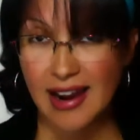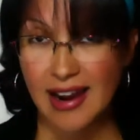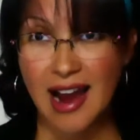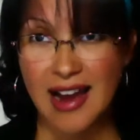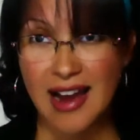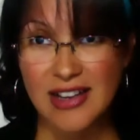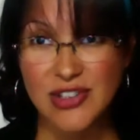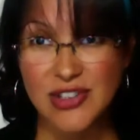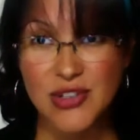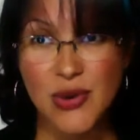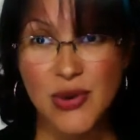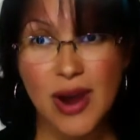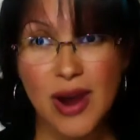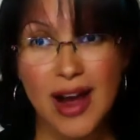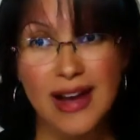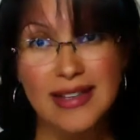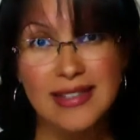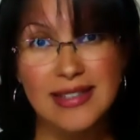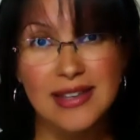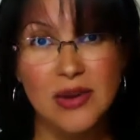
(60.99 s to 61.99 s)
As you
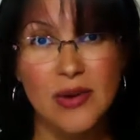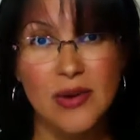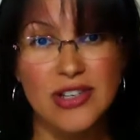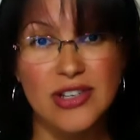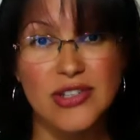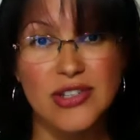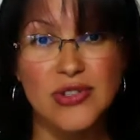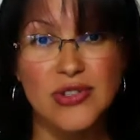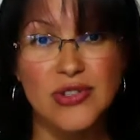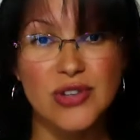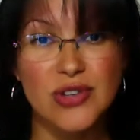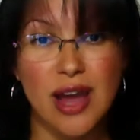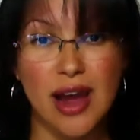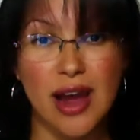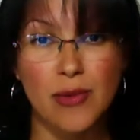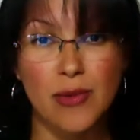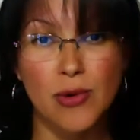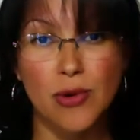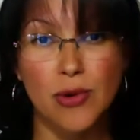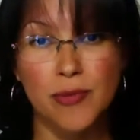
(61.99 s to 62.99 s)
ask the questions,
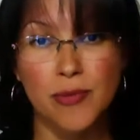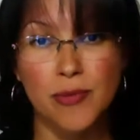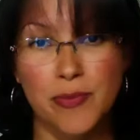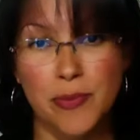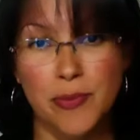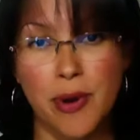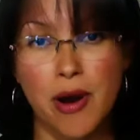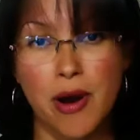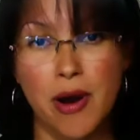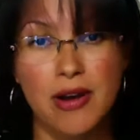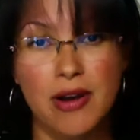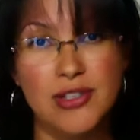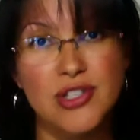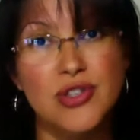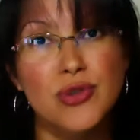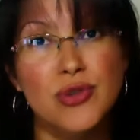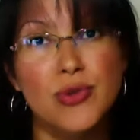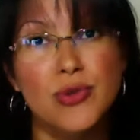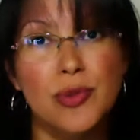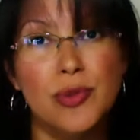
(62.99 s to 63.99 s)
I will pause
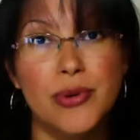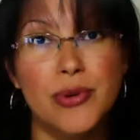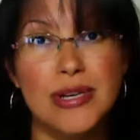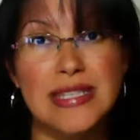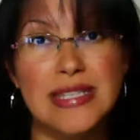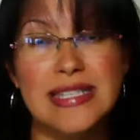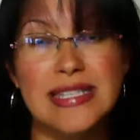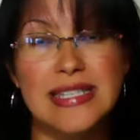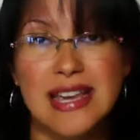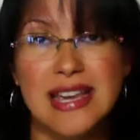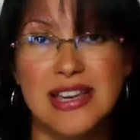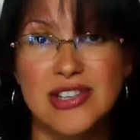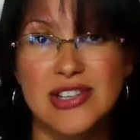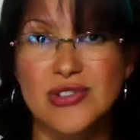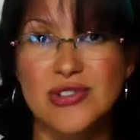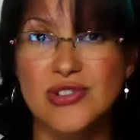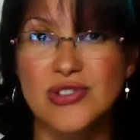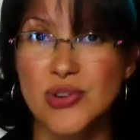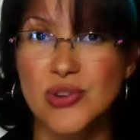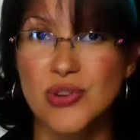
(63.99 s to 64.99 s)
through the
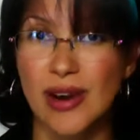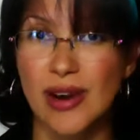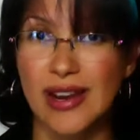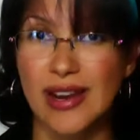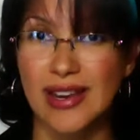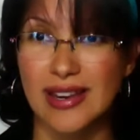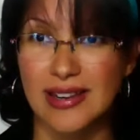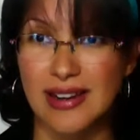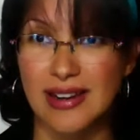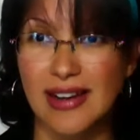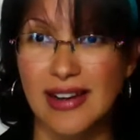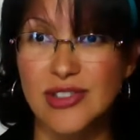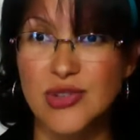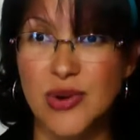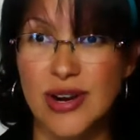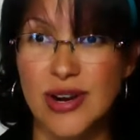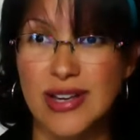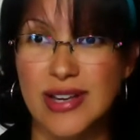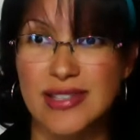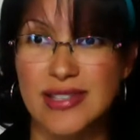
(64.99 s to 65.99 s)
presentation so I can
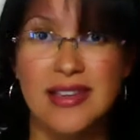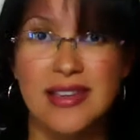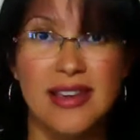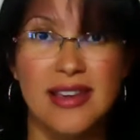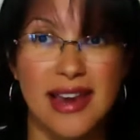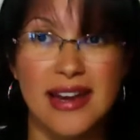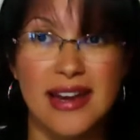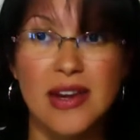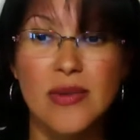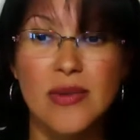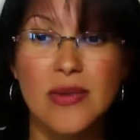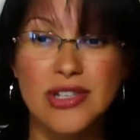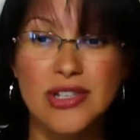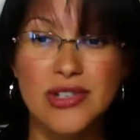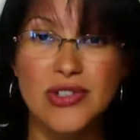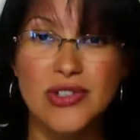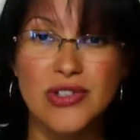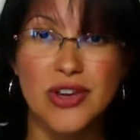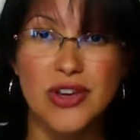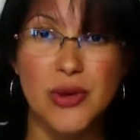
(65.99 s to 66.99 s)
address any
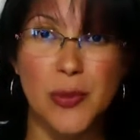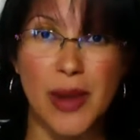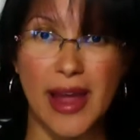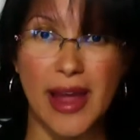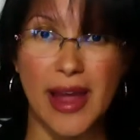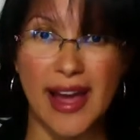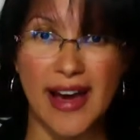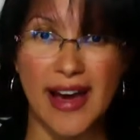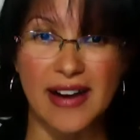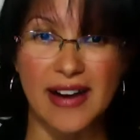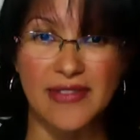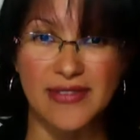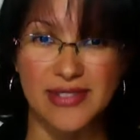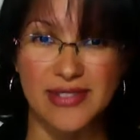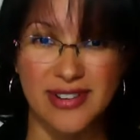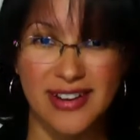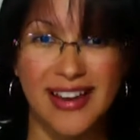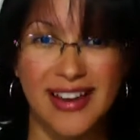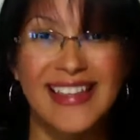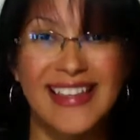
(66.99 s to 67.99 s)
questions that you may have.
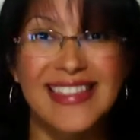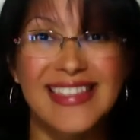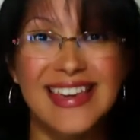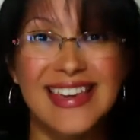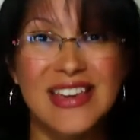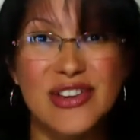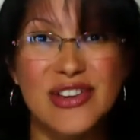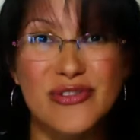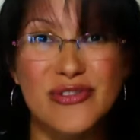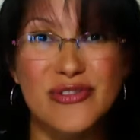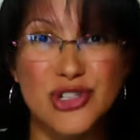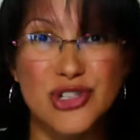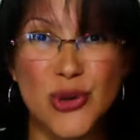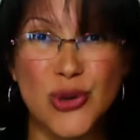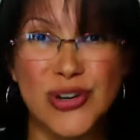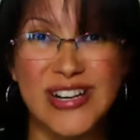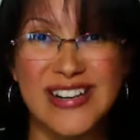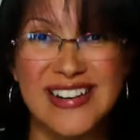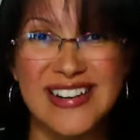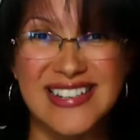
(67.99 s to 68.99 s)
Thank you for
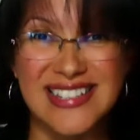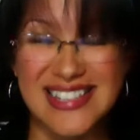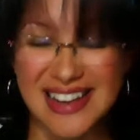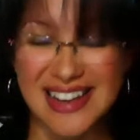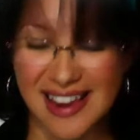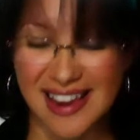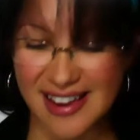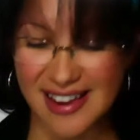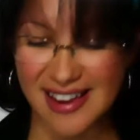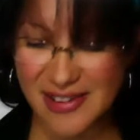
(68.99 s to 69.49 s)
joining us today.